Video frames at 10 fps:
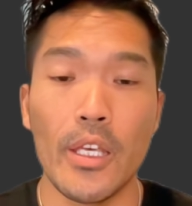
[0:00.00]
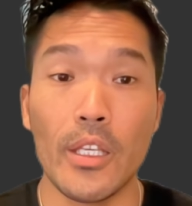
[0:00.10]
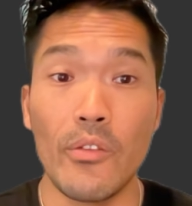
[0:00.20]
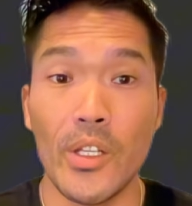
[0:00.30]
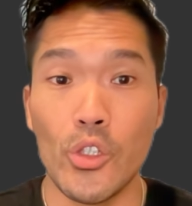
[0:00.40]

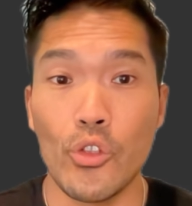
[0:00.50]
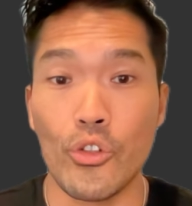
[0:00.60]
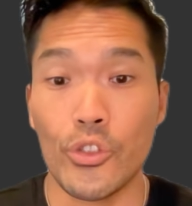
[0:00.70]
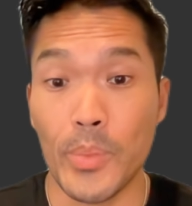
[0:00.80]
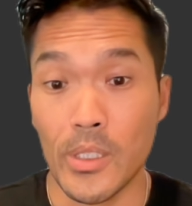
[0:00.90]
give it your
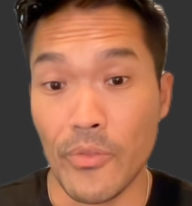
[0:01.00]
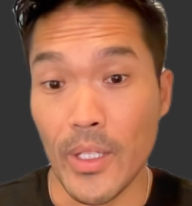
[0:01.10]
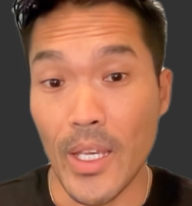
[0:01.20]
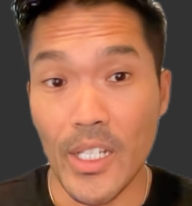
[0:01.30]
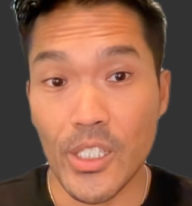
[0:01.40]

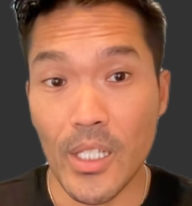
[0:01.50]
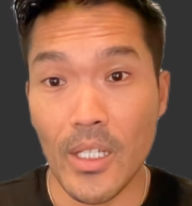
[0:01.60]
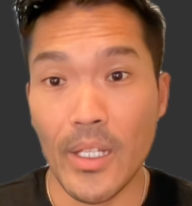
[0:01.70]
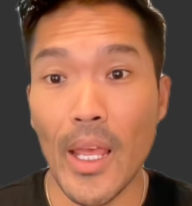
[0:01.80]
specification,